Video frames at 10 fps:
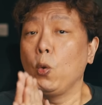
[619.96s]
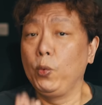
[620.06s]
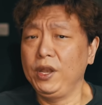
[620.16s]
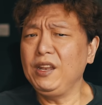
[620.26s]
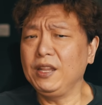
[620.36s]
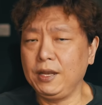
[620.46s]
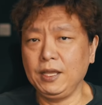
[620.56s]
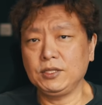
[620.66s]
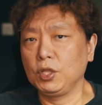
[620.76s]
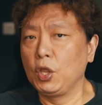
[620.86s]
within the
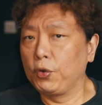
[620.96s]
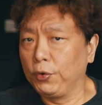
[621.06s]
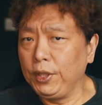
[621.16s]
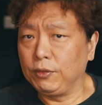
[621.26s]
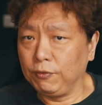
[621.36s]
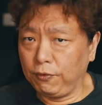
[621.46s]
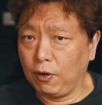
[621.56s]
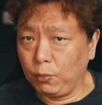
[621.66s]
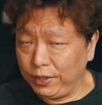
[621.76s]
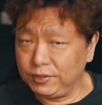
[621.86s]
next 3 to
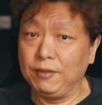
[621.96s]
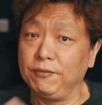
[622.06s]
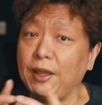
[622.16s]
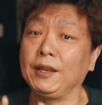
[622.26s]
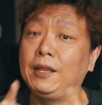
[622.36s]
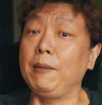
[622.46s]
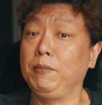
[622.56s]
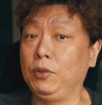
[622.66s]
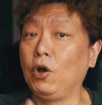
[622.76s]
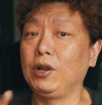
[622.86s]
4 weeks. In fact,
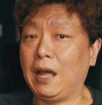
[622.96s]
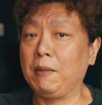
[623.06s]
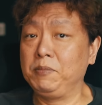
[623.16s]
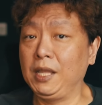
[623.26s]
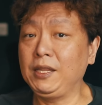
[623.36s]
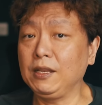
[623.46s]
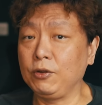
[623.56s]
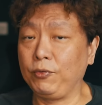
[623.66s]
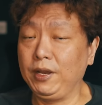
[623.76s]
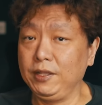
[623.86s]
them not updating
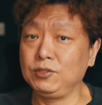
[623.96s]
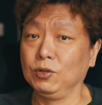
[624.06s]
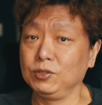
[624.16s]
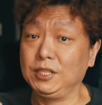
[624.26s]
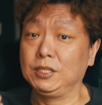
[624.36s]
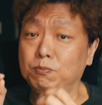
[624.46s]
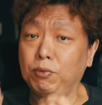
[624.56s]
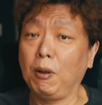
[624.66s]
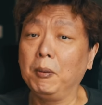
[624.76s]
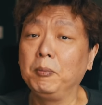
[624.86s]
the release notes is
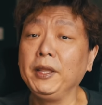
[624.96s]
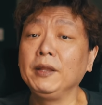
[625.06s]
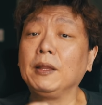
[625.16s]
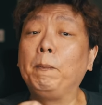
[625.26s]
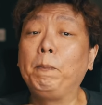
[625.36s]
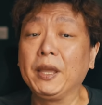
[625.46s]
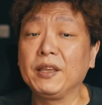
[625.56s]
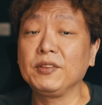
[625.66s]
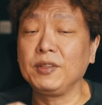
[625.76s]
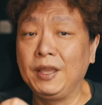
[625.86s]
probably the
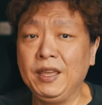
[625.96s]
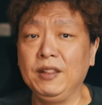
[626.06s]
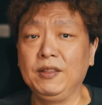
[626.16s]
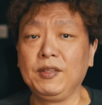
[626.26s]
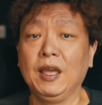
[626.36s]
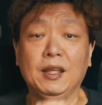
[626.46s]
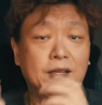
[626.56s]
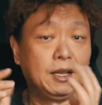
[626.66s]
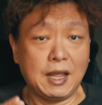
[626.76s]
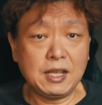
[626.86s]
biggest hint.
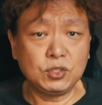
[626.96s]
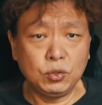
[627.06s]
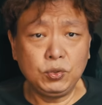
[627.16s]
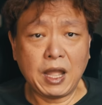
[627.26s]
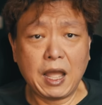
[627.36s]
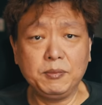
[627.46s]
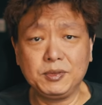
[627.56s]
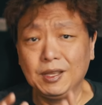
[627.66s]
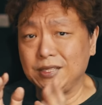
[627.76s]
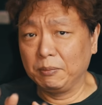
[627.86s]
The last two
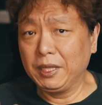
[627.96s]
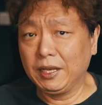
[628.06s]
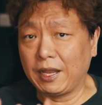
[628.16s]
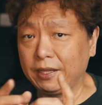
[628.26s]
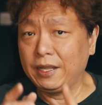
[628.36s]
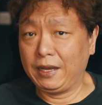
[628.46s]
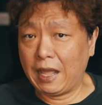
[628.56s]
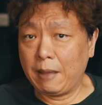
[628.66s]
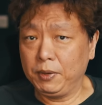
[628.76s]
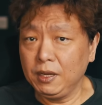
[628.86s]
times something like that
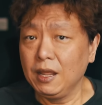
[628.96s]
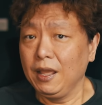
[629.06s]
happened,